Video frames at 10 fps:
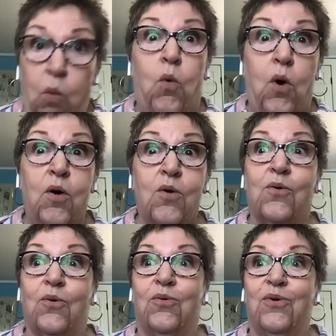
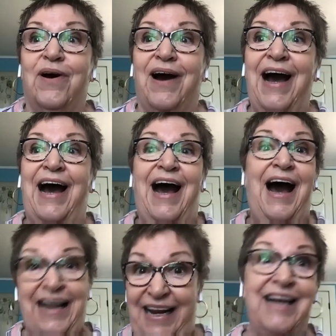woo,
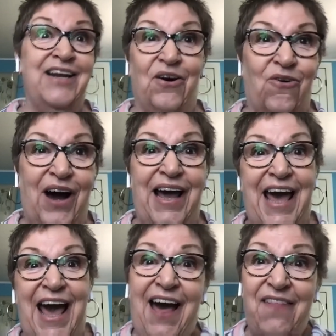I didn't know I
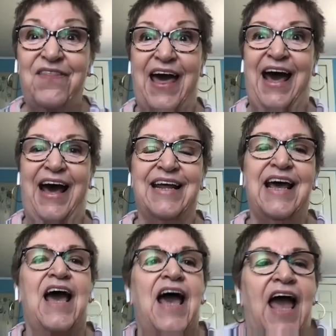had that.
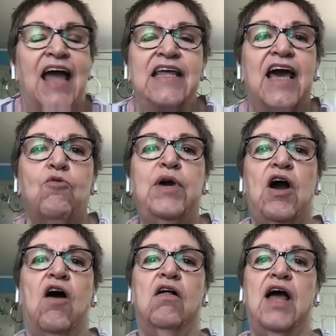And yet we
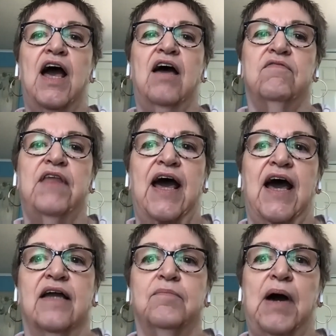all have
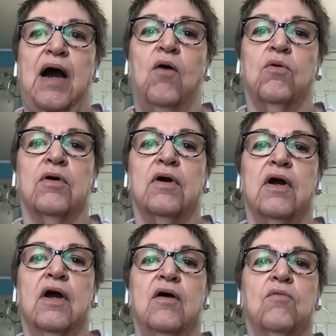that power
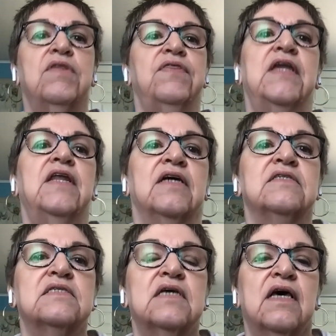within
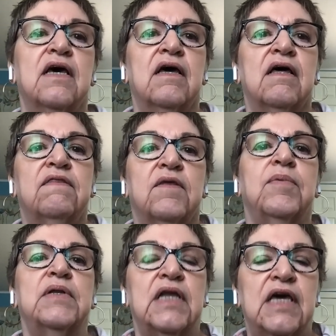us, the
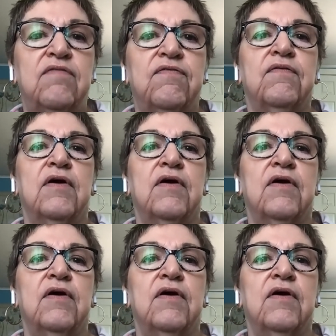belief.